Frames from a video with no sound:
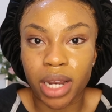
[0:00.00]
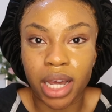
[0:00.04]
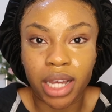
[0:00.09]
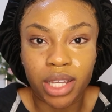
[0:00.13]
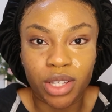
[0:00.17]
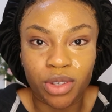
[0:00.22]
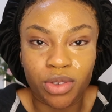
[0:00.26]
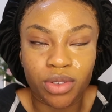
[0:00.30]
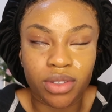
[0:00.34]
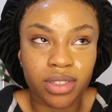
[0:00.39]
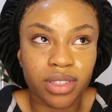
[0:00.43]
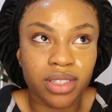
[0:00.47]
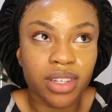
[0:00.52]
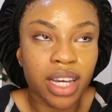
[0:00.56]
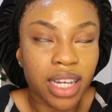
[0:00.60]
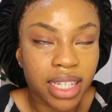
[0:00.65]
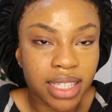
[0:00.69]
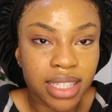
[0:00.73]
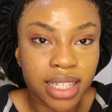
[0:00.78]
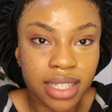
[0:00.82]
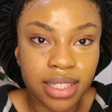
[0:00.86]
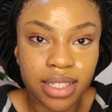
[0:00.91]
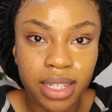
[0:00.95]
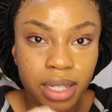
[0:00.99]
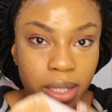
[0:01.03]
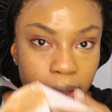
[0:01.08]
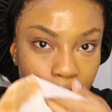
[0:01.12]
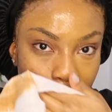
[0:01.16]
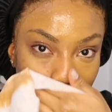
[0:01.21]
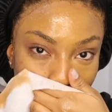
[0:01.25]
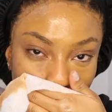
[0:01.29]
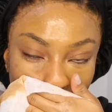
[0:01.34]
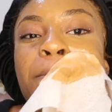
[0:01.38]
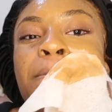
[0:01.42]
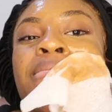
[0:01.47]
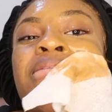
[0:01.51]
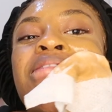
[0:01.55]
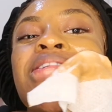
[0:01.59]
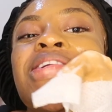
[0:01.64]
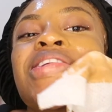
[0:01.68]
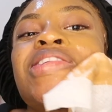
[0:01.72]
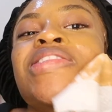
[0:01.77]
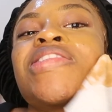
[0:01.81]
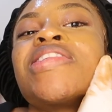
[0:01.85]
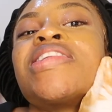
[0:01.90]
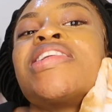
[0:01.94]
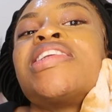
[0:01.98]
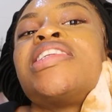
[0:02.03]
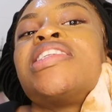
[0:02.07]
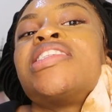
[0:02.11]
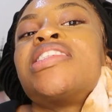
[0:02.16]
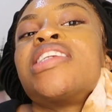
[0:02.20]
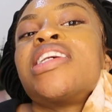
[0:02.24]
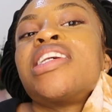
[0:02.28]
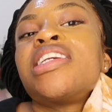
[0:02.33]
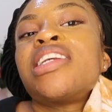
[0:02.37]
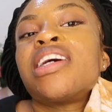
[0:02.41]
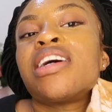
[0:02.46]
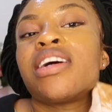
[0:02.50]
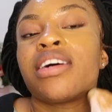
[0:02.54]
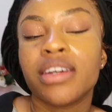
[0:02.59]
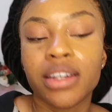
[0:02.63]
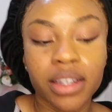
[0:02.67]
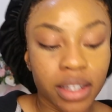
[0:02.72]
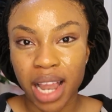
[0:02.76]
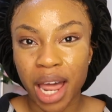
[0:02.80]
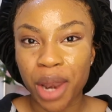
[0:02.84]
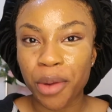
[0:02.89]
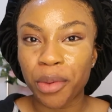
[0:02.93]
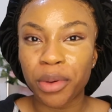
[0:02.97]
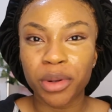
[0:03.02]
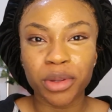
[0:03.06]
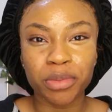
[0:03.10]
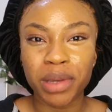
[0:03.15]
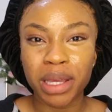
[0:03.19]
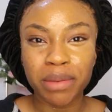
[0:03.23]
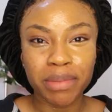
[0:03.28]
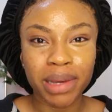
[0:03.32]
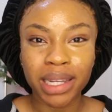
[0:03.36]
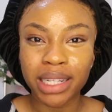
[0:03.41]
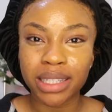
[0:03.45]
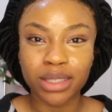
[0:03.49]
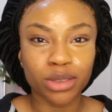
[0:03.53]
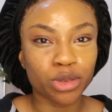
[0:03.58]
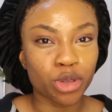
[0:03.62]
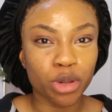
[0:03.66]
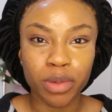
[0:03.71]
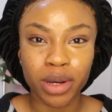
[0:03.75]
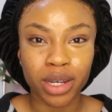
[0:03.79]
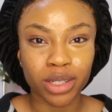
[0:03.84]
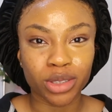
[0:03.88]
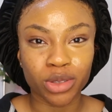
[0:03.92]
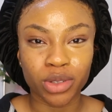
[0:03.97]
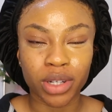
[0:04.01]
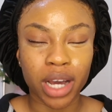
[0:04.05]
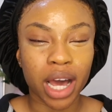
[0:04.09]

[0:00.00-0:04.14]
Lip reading: like, sex is needed. And I can certainly say that I don't want to make this too personal.